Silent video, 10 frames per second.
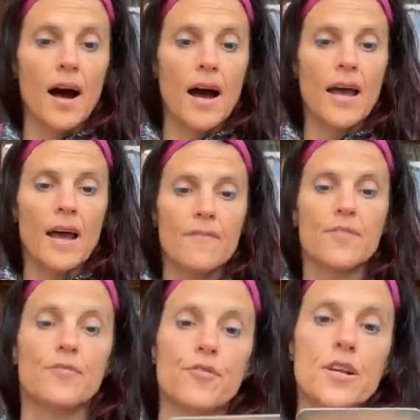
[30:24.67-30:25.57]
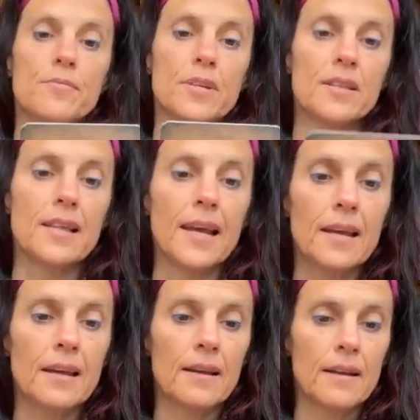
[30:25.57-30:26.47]
I have the freedom to
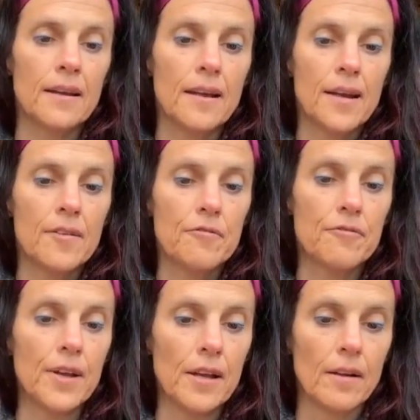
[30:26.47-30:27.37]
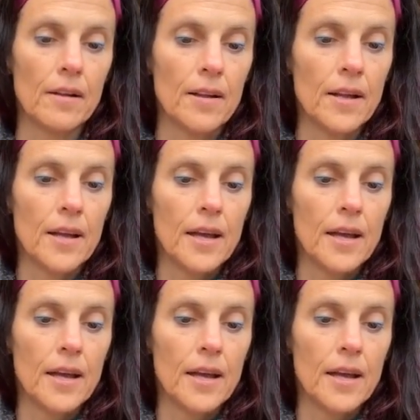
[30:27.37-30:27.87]
think, feel,